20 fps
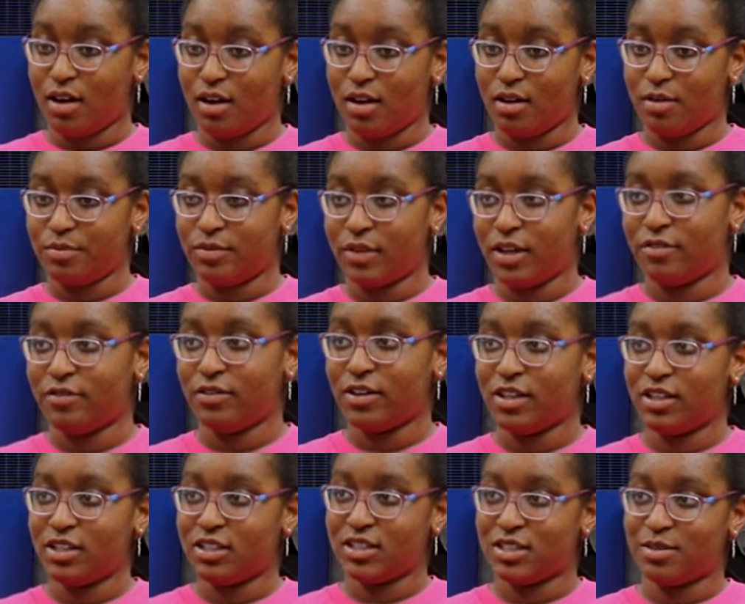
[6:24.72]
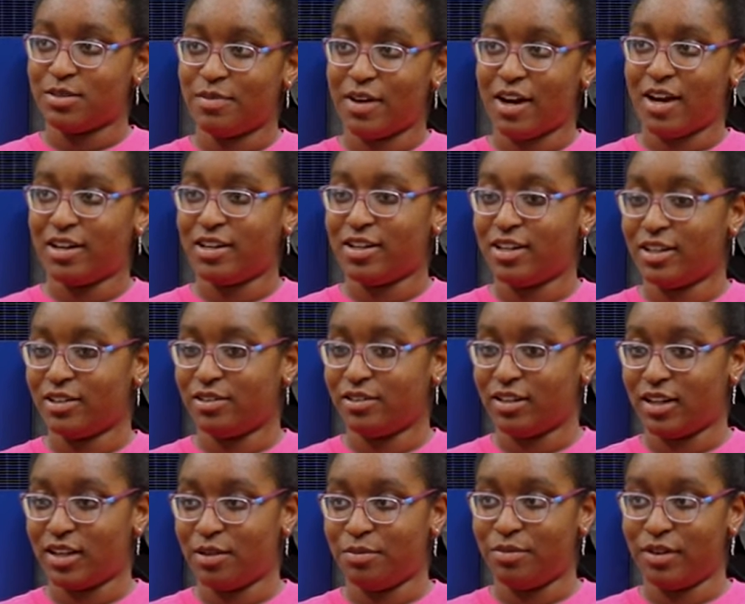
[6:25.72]
I feel inspired,
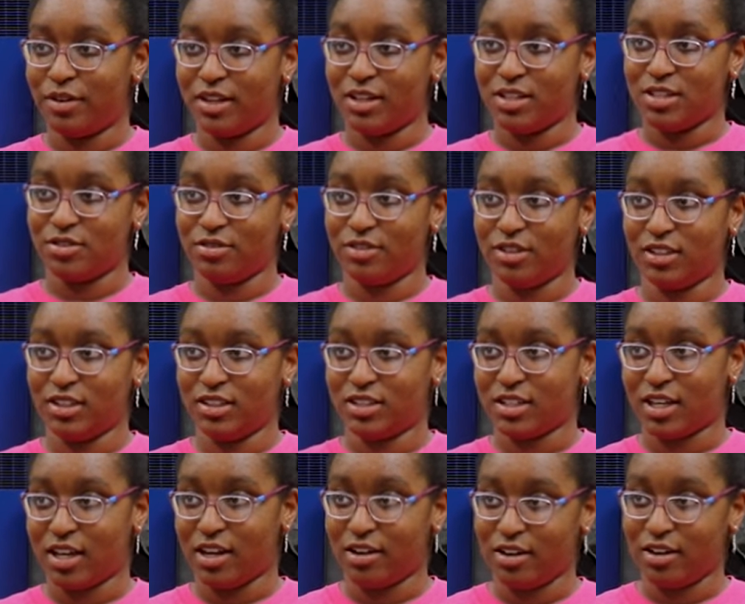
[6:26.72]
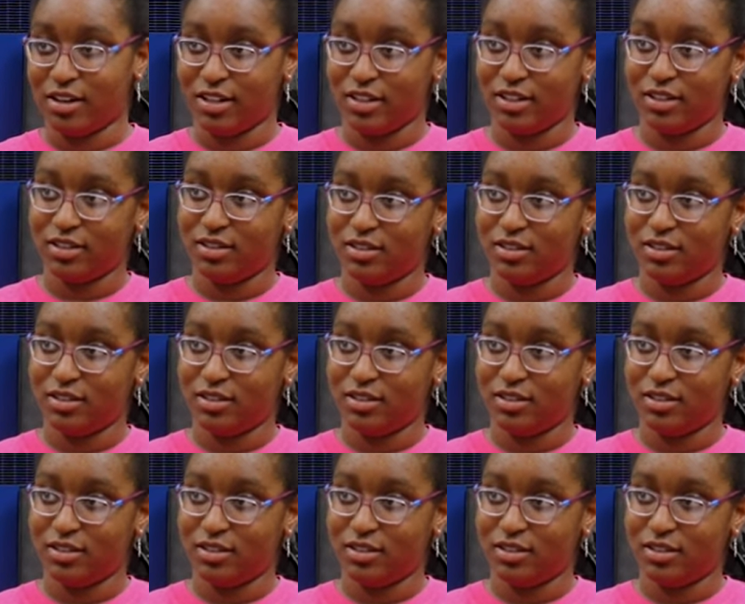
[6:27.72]
but it's really scary.